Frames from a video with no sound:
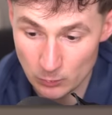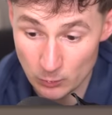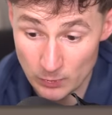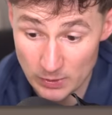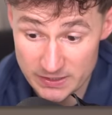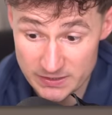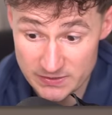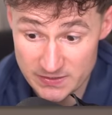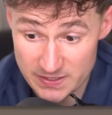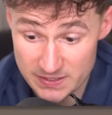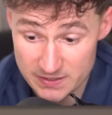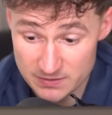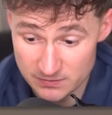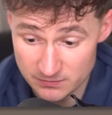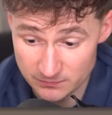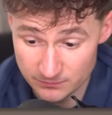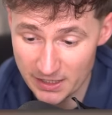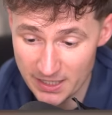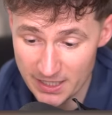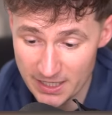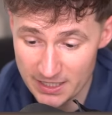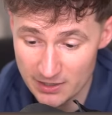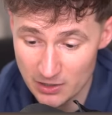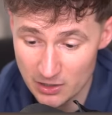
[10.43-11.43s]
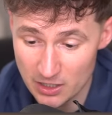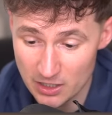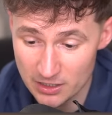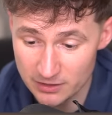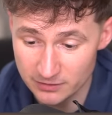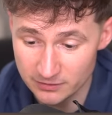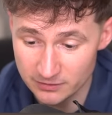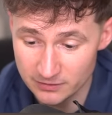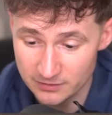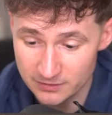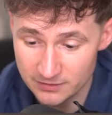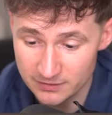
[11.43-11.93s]
right in. Hang
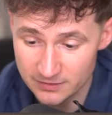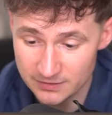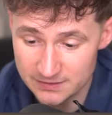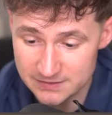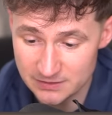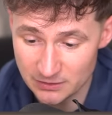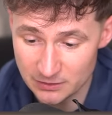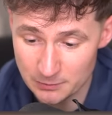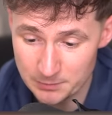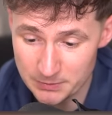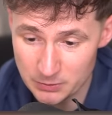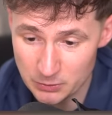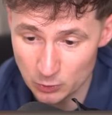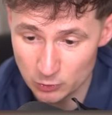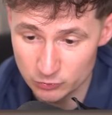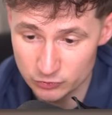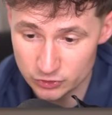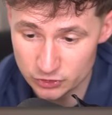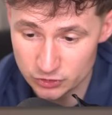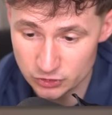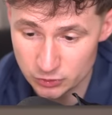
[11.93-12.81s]
on. It's gonna be over